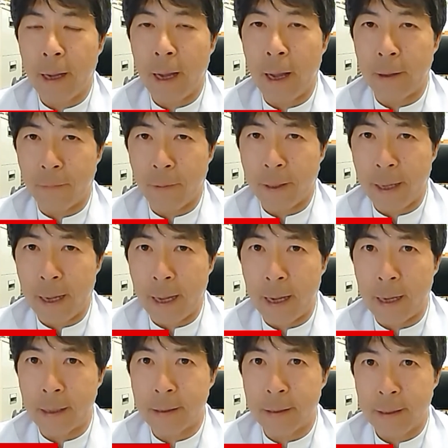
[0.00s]

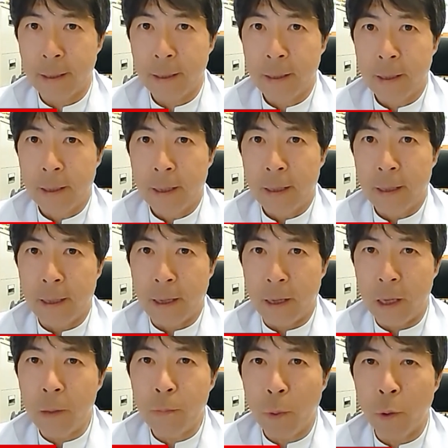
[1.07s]
advertise the
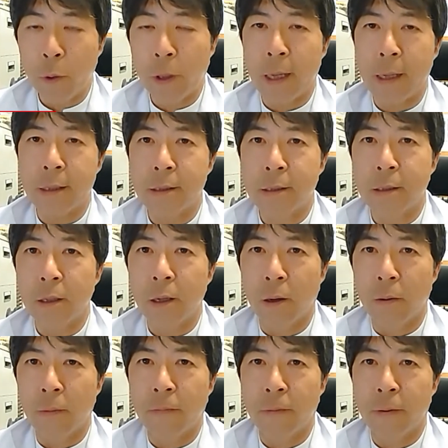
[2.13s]
importance
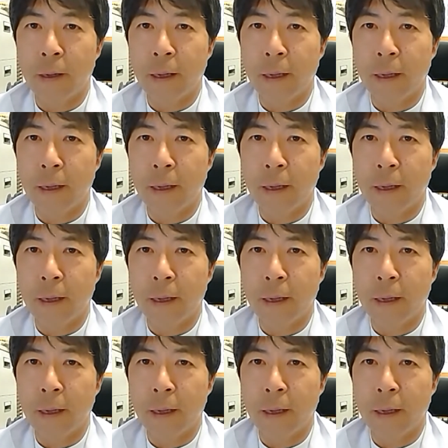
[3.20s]
of